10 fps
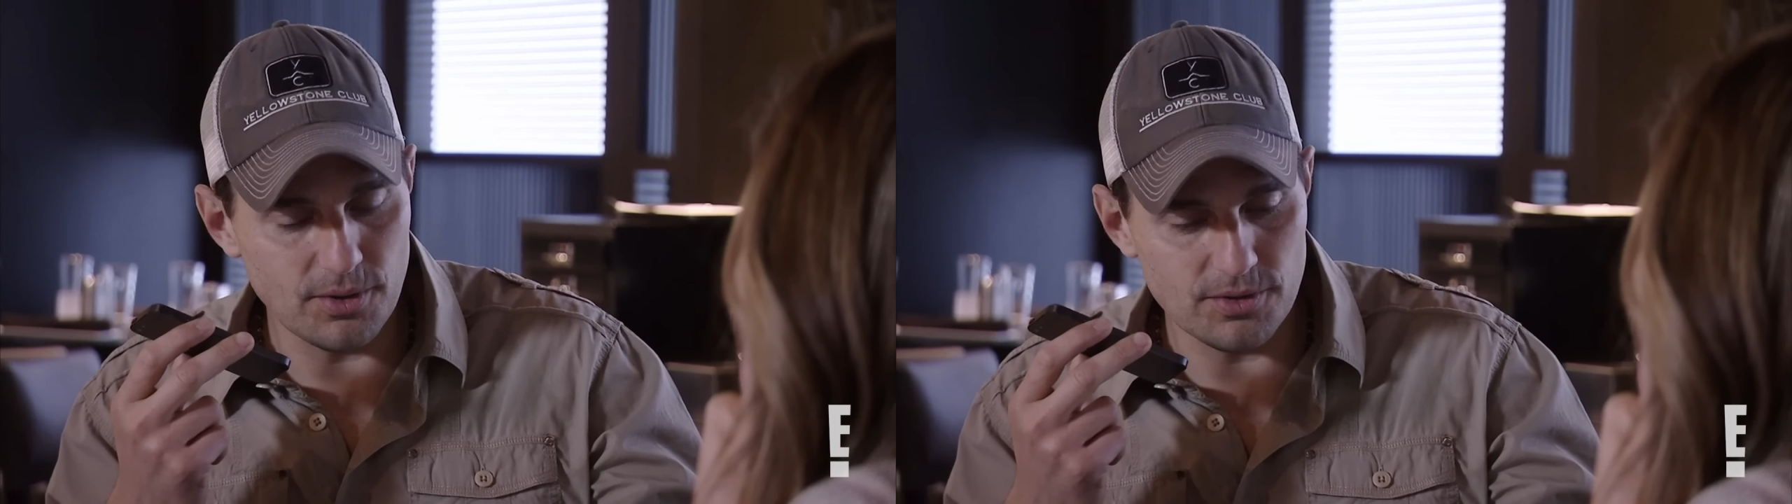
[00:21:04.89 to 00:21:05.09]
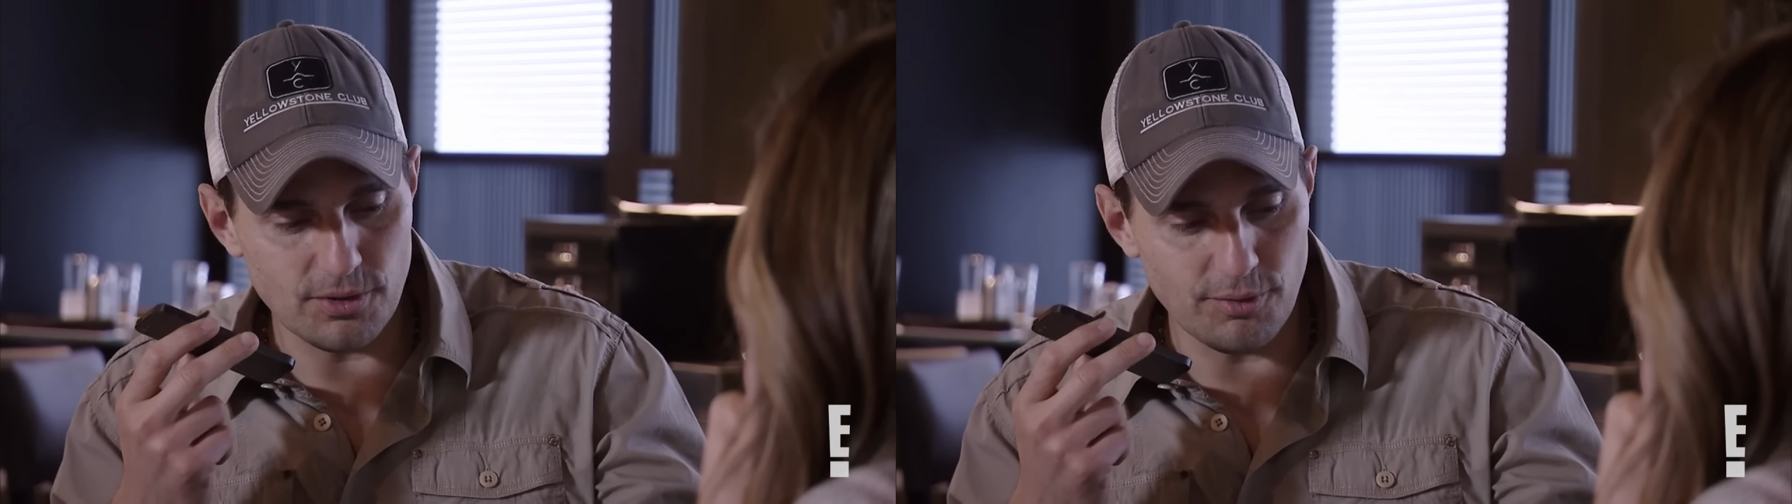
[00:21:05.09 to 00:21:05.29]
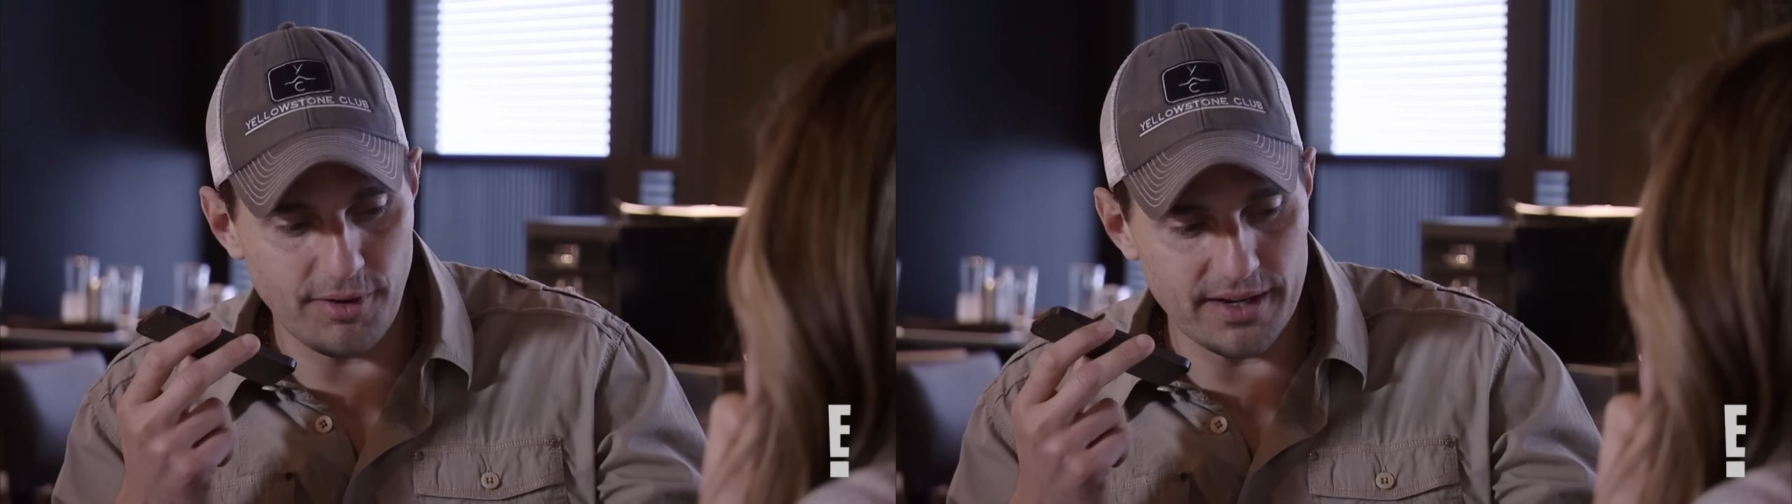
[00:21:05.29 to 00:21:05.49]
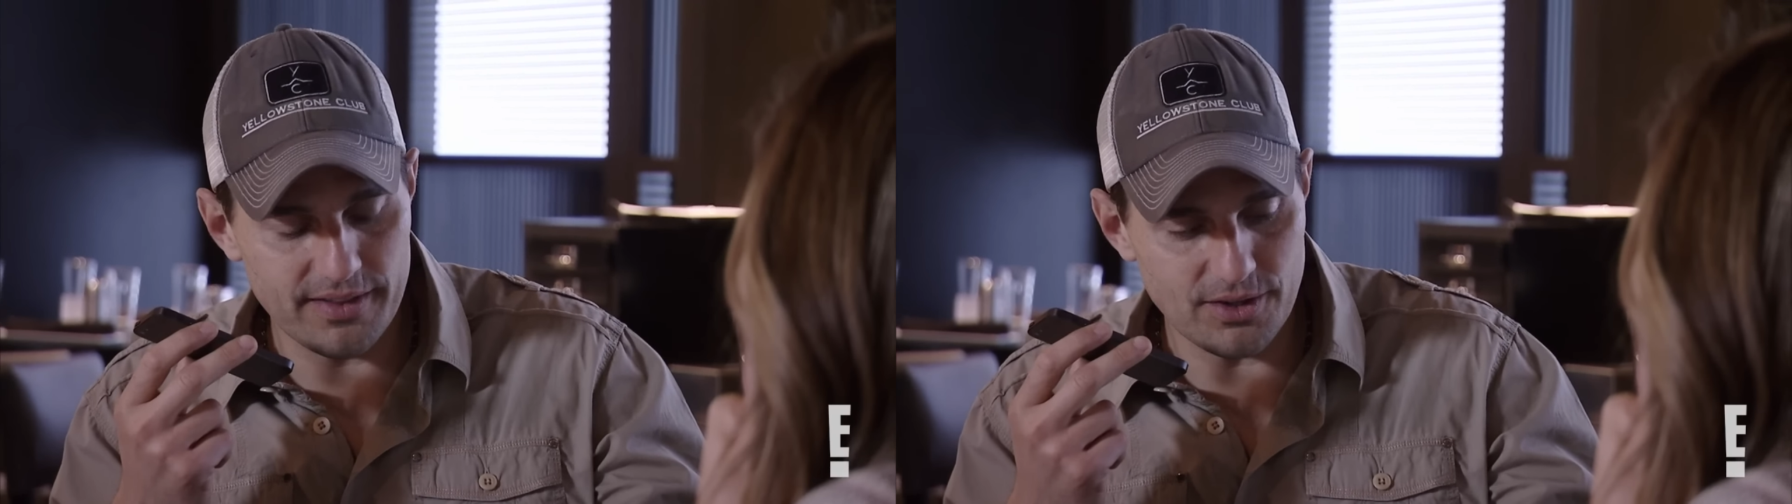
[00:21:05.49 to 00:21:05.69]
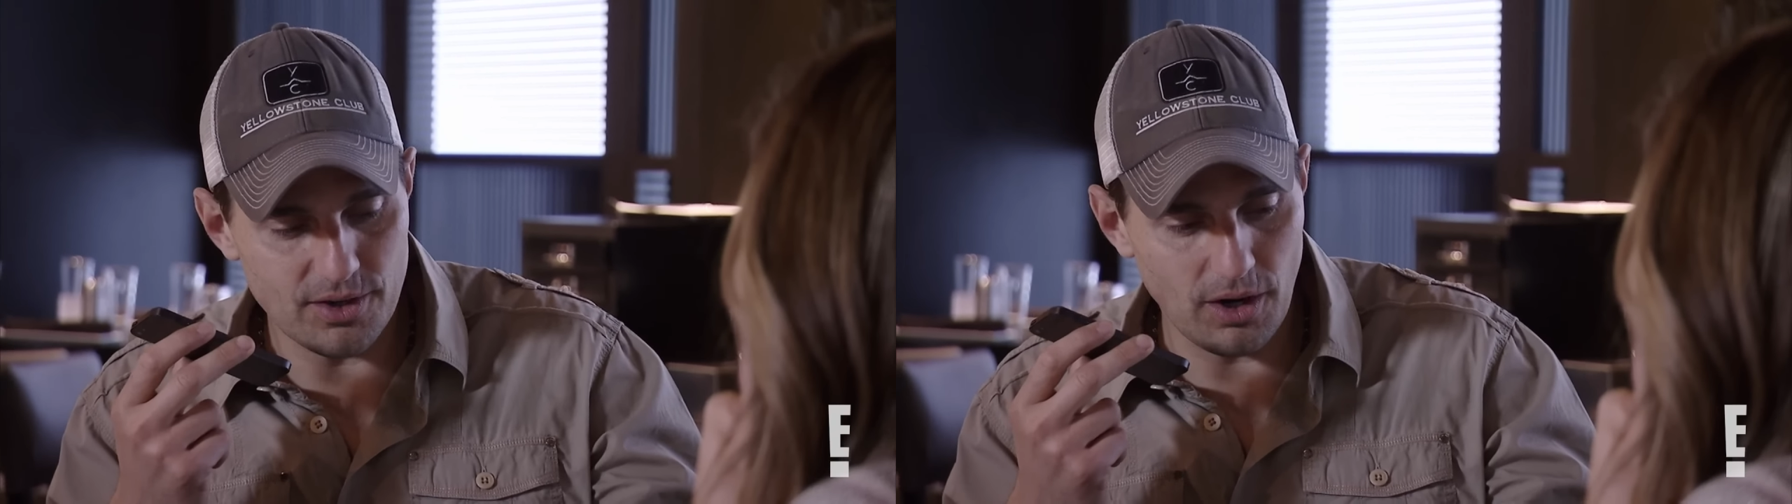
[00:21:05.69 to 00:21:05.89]
It's so funny
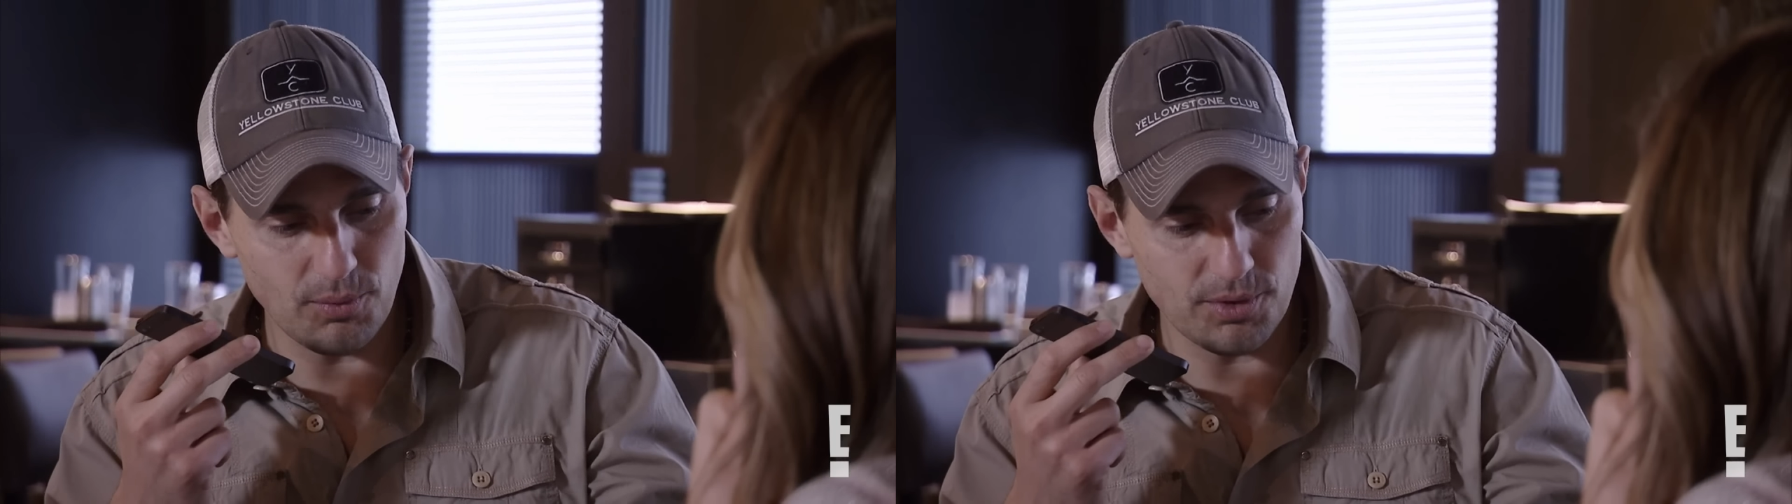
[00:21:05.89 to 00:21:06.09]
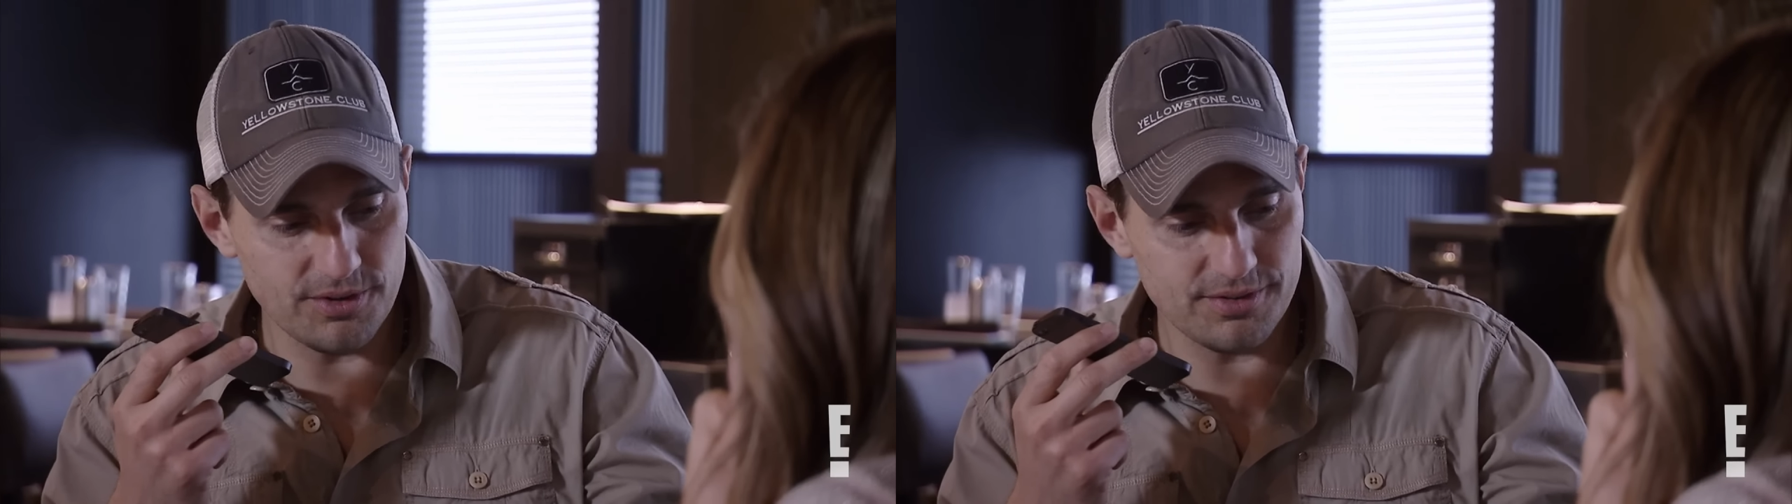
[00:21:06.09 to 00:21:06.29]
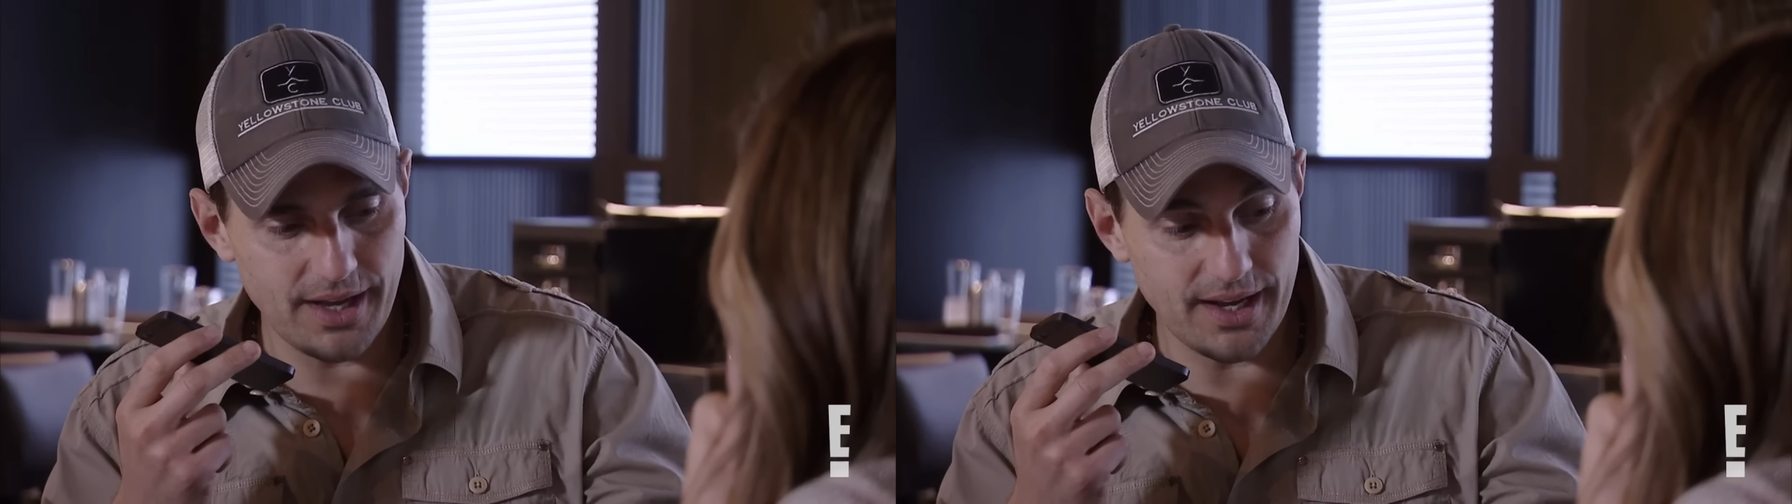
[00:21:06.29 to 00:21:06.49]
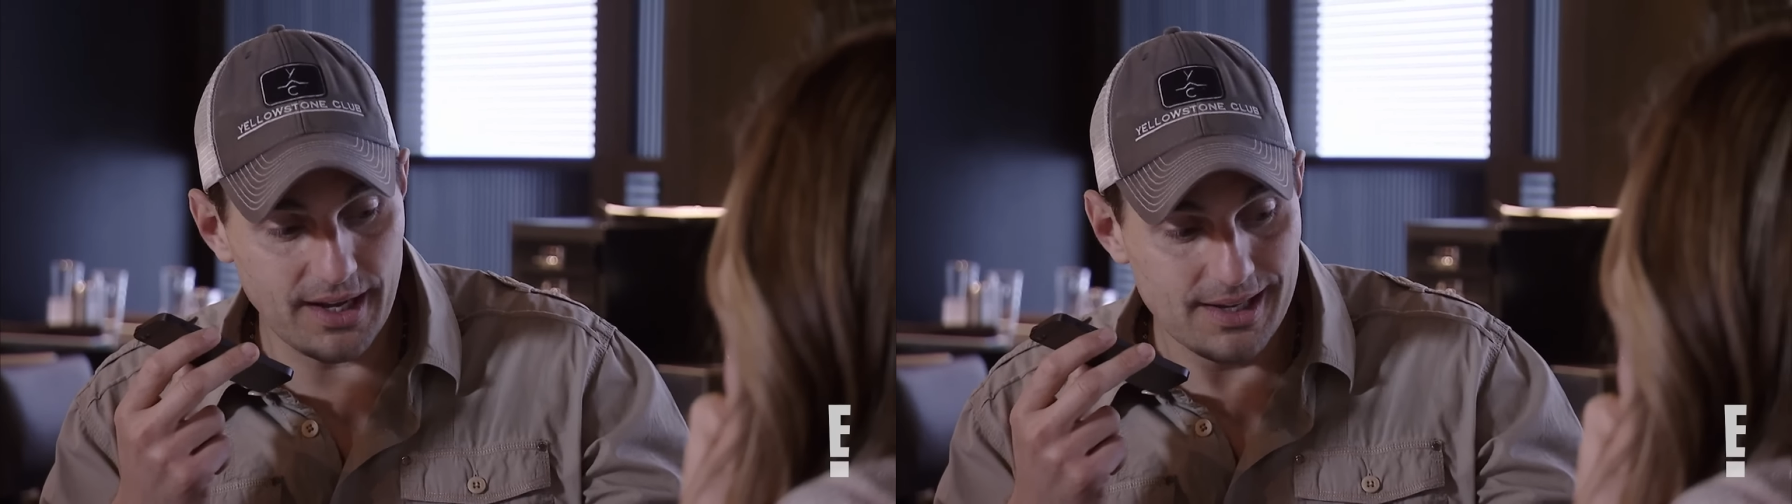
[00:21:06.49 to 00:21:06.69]
that you called. We were just saying,